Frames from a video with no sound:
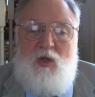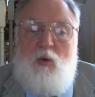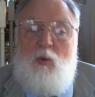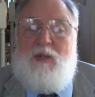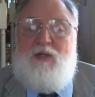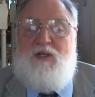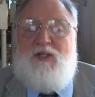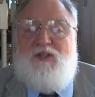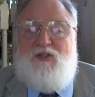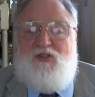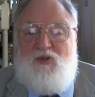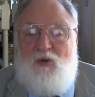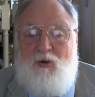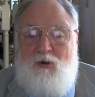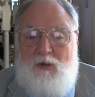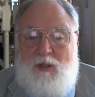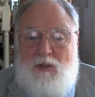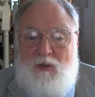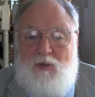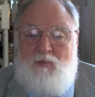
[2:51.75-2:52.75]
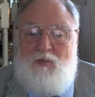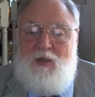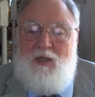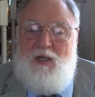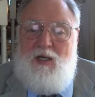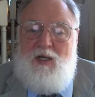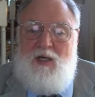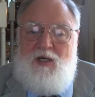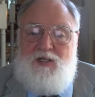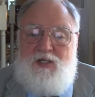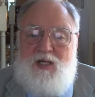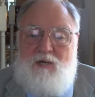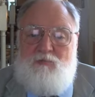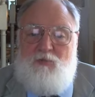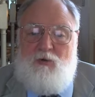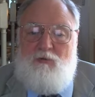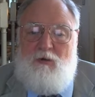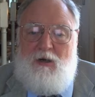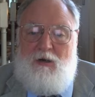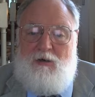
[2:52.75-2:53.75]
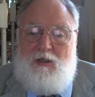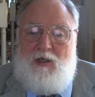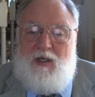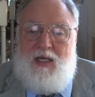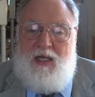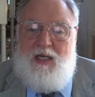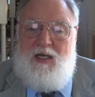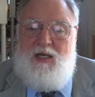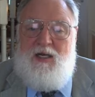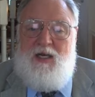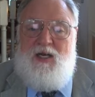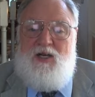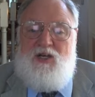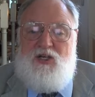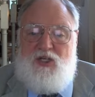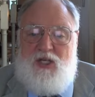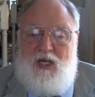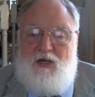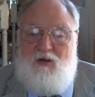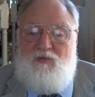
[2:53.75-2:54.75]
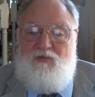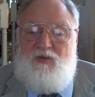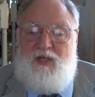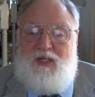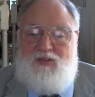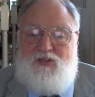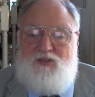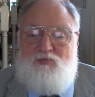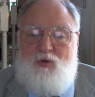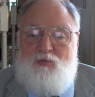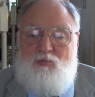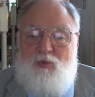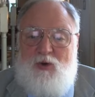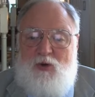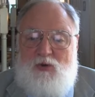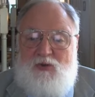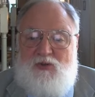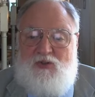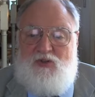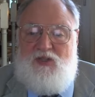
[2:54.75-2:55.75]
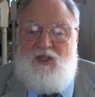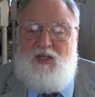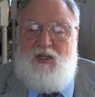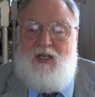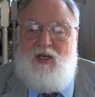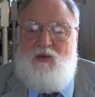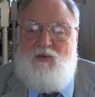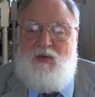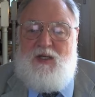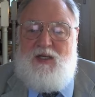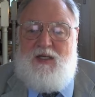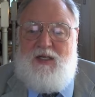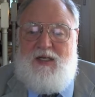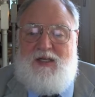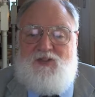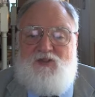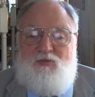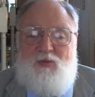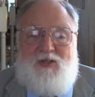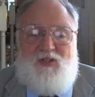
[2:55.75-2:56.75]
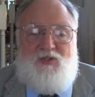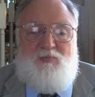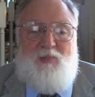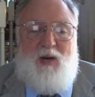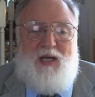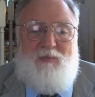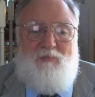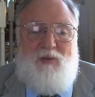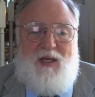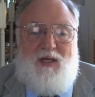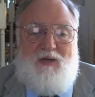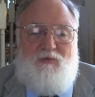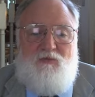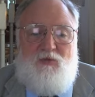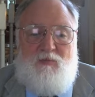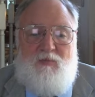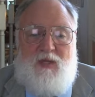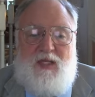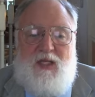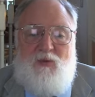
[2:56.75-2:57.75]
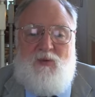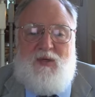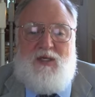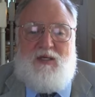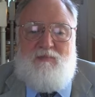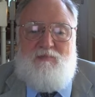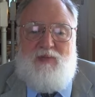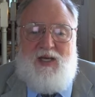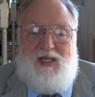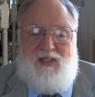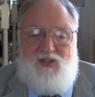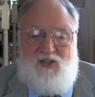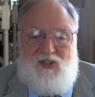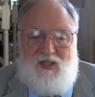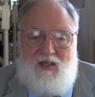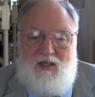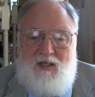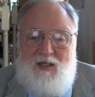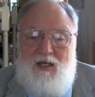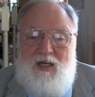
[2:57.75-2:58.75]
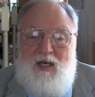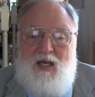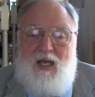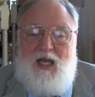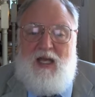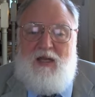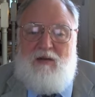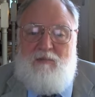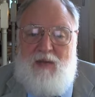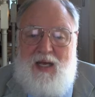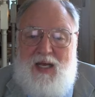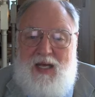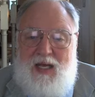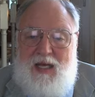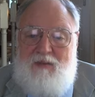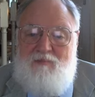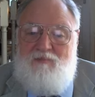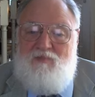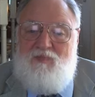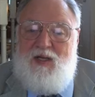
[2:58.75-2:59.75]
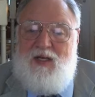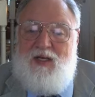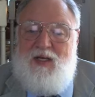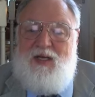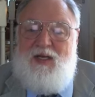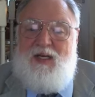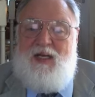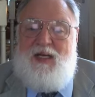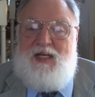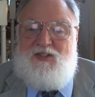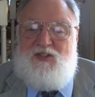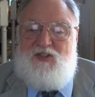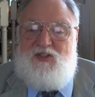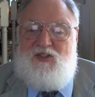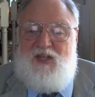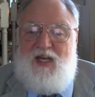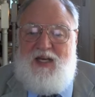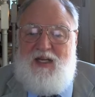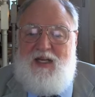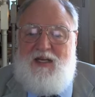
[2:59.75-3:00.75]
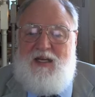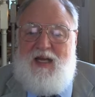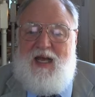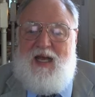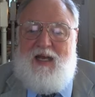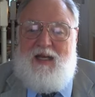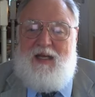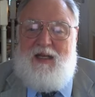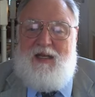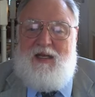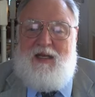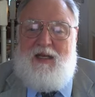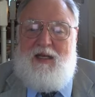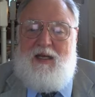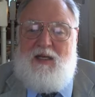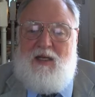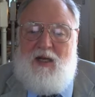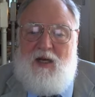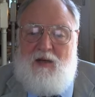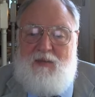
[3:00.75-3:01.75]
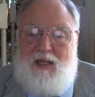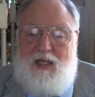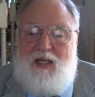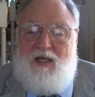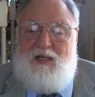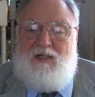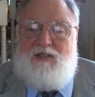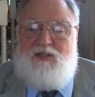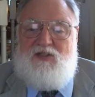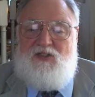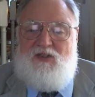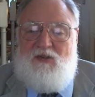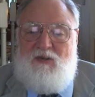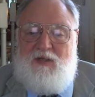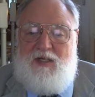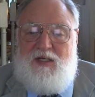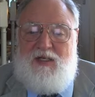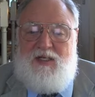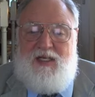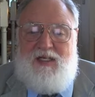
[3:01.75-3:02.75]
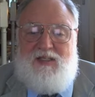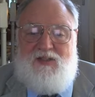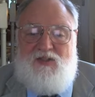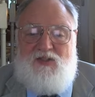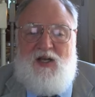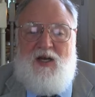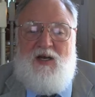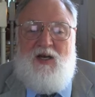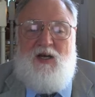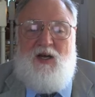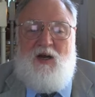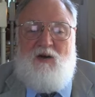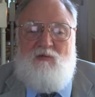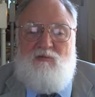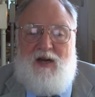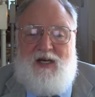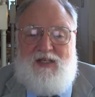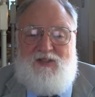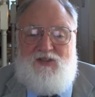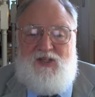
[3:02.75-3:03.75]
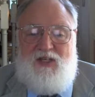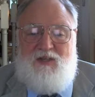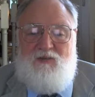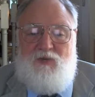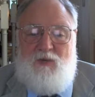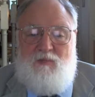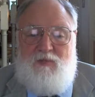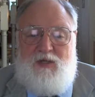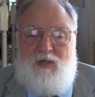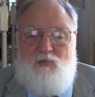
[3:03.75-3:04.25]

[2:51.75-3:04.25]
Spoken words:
When Tesoro temporarily shelved its proposed Uinta Express pipeline from the Uinta Basin in May, it cited economic uncertainties arising from